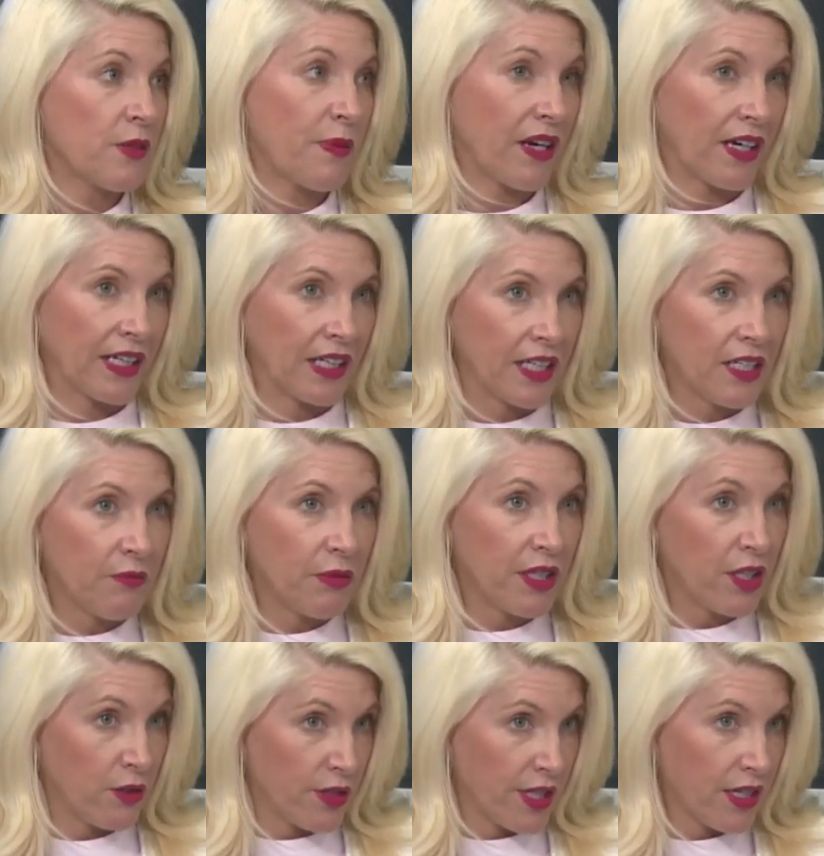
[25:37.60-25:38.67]
sparingly,
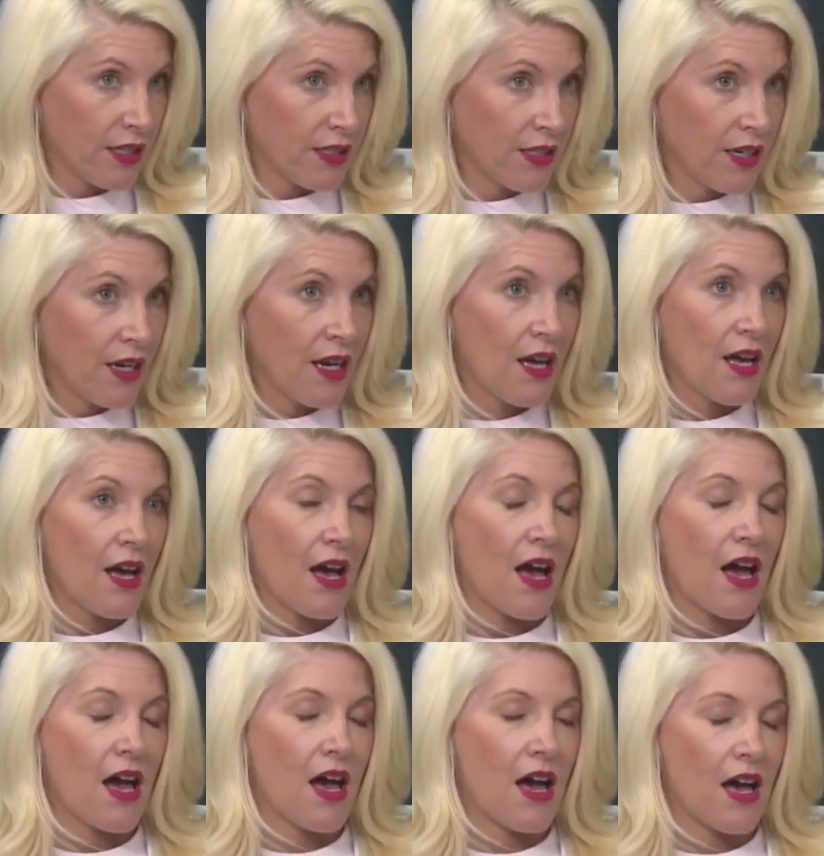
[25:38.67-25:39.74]
but use it.
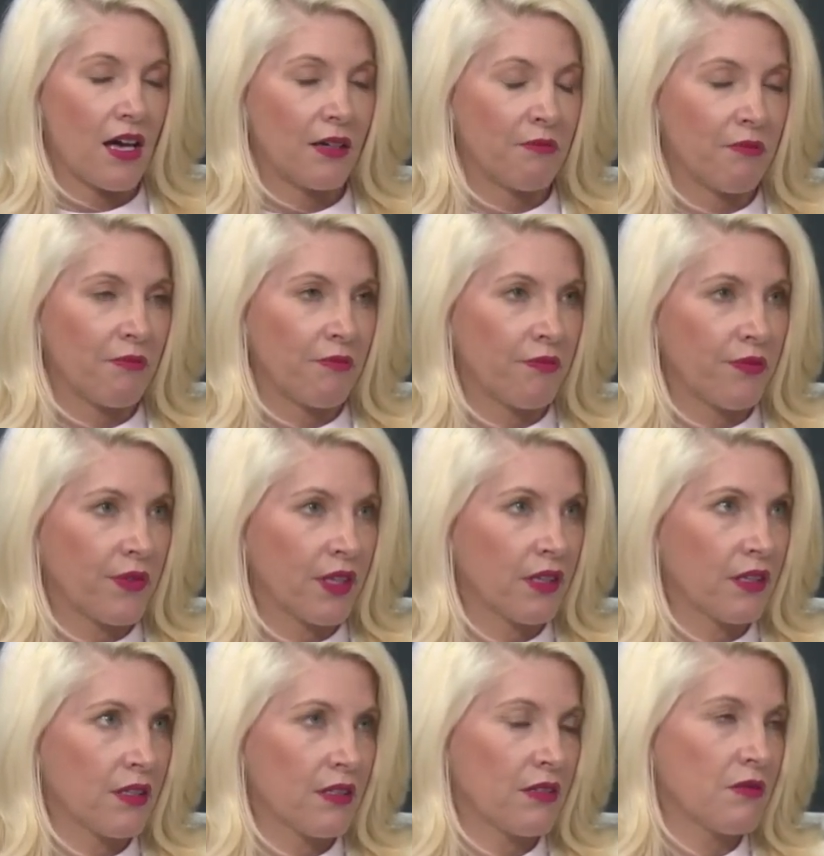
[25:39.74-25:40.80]
Um,
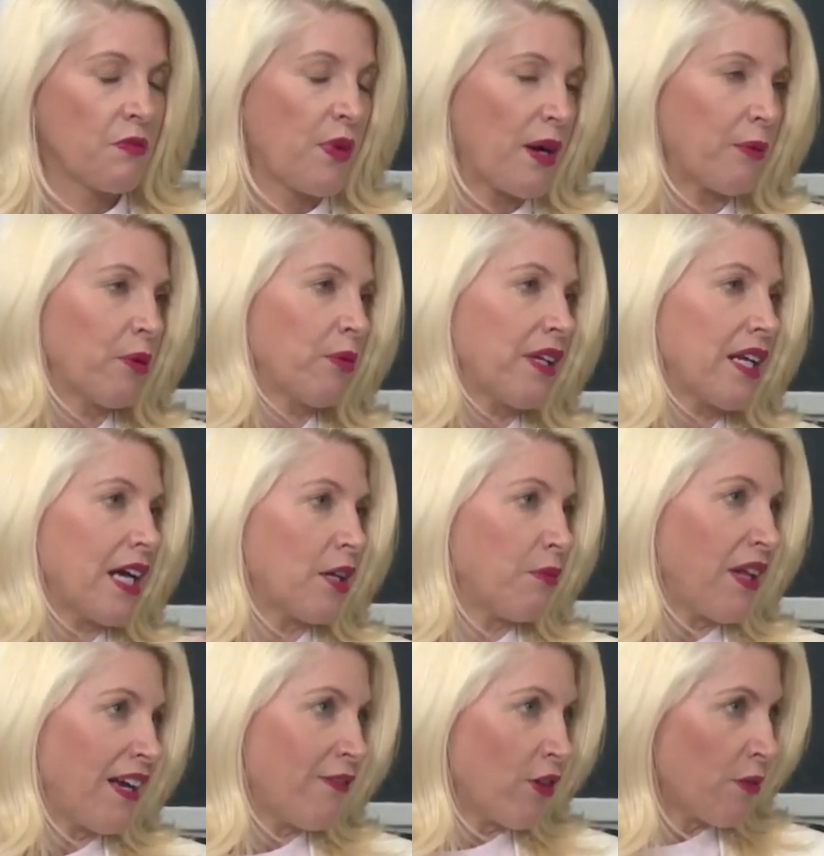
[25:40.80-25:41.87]
Probably not
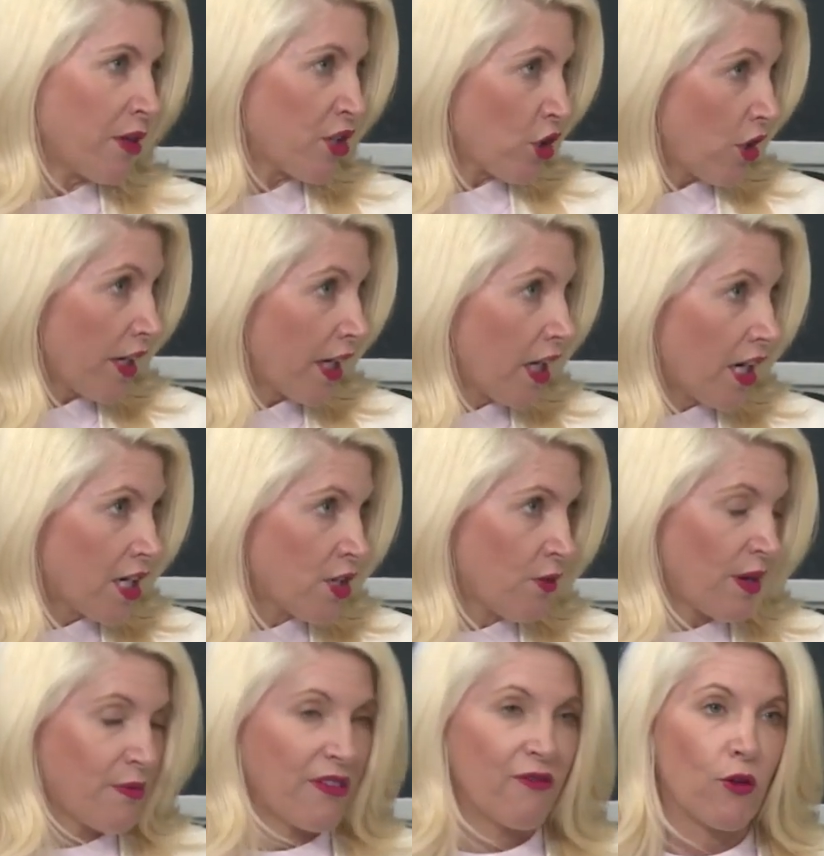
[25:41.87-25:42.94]
apply for a bunch of credit cards
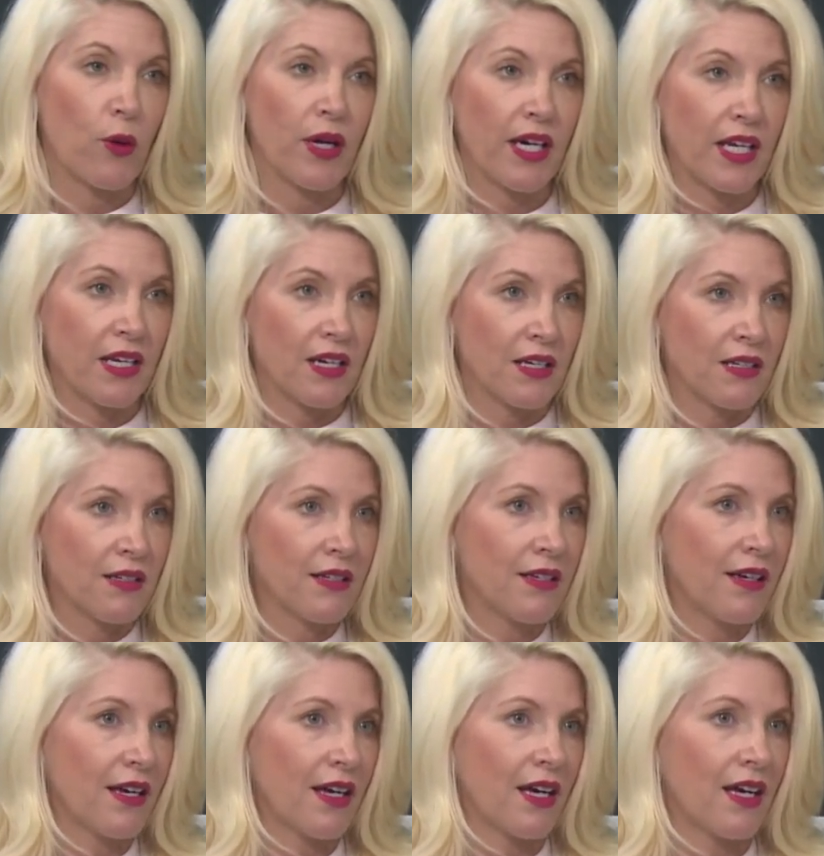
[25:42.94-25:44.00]
right beforehand.
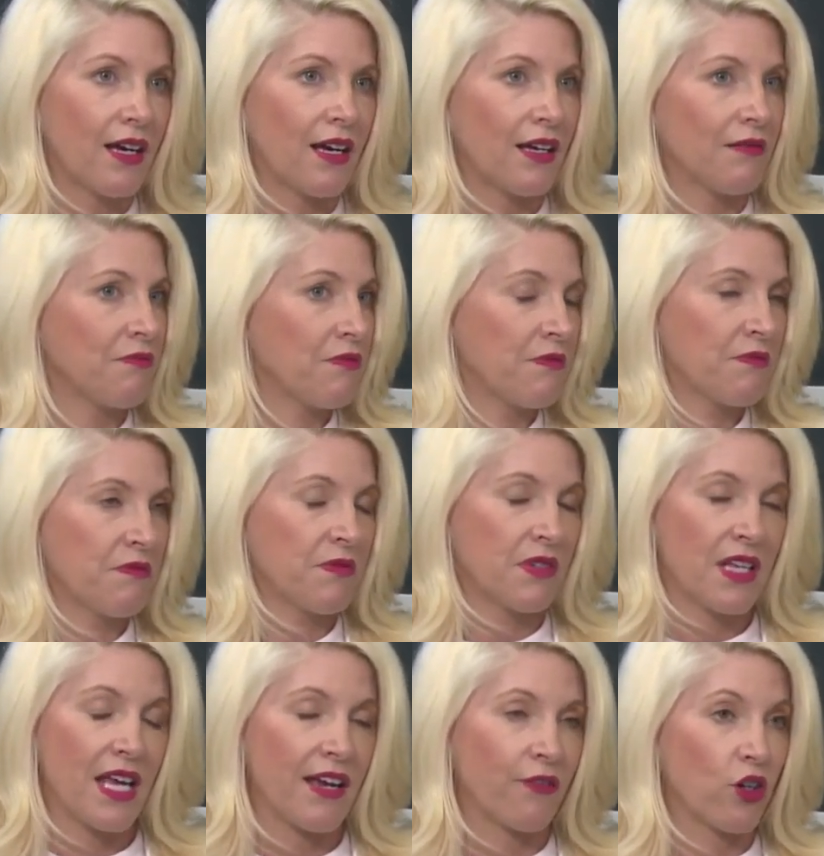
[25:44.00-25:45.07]
Uh,
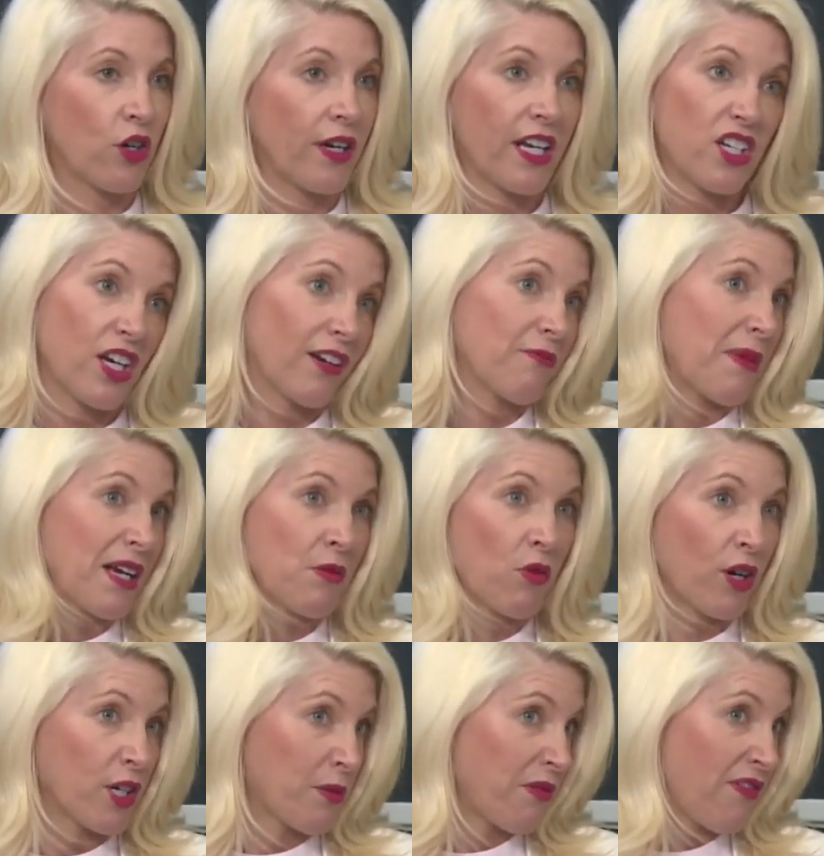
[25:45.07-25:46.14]
have your credit checked by a
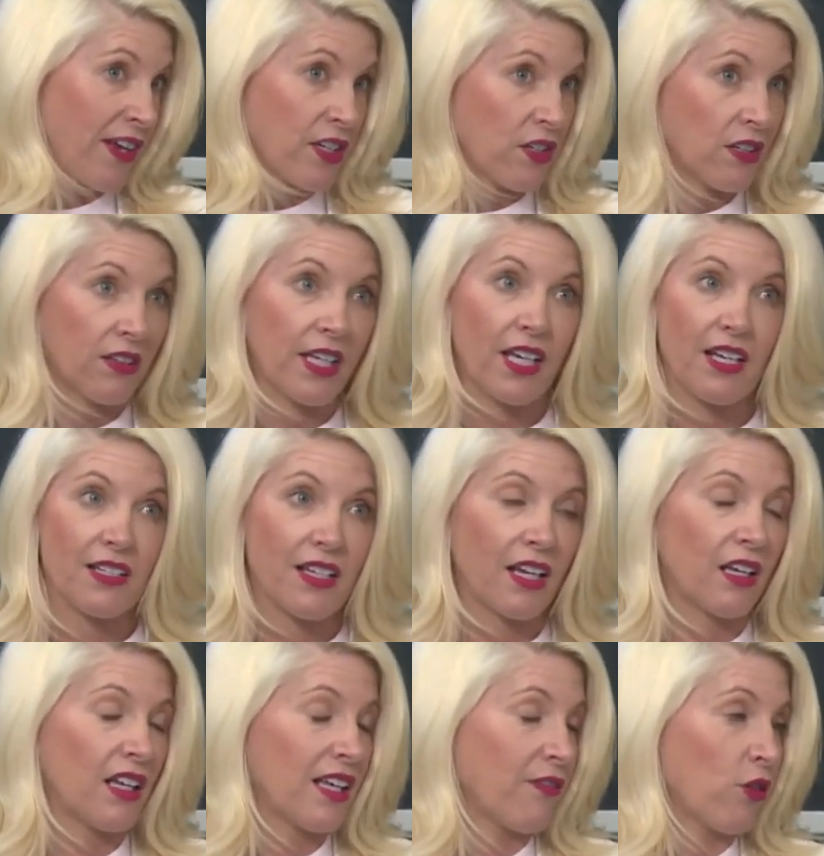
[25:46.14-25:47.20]
mortgage professional. Like I
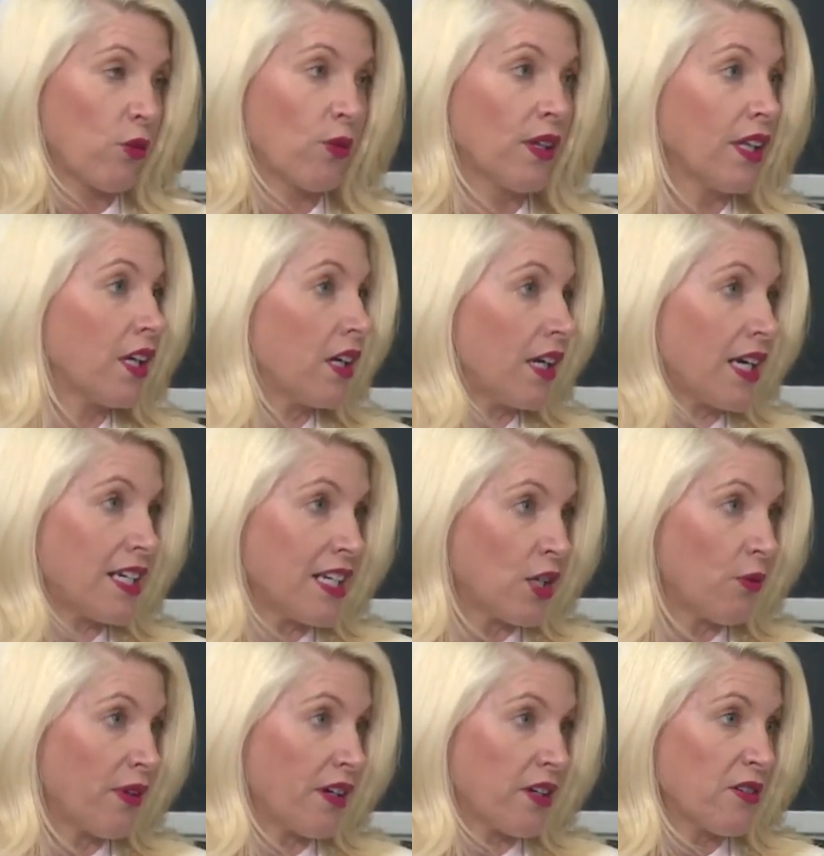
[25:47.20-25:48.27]
said, I'll have a really good
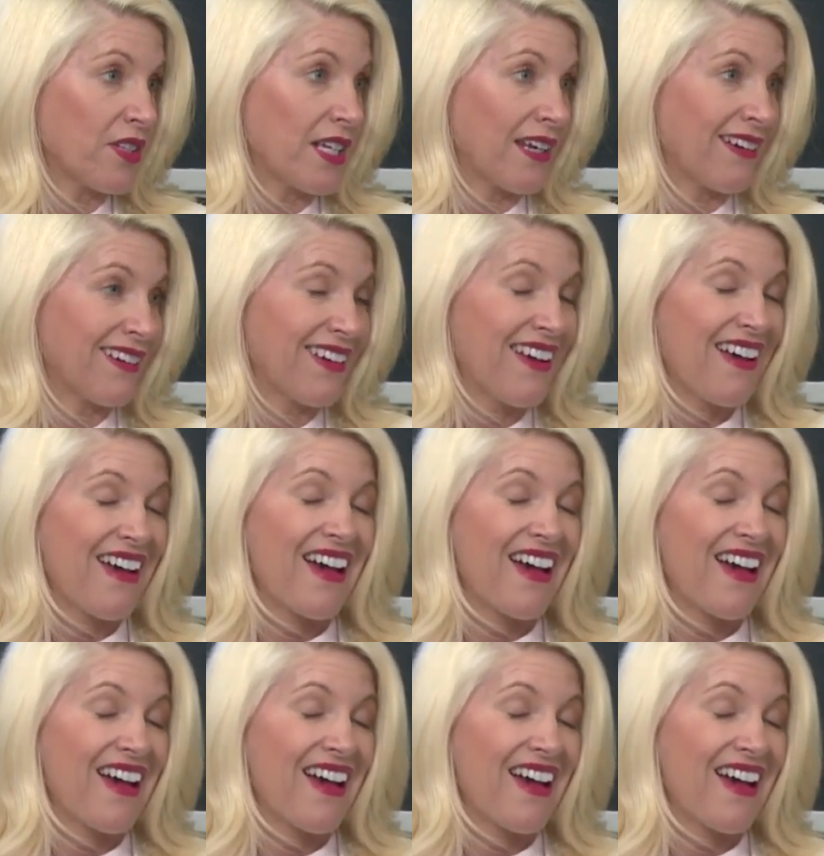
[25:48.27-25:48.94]
idea where you stand.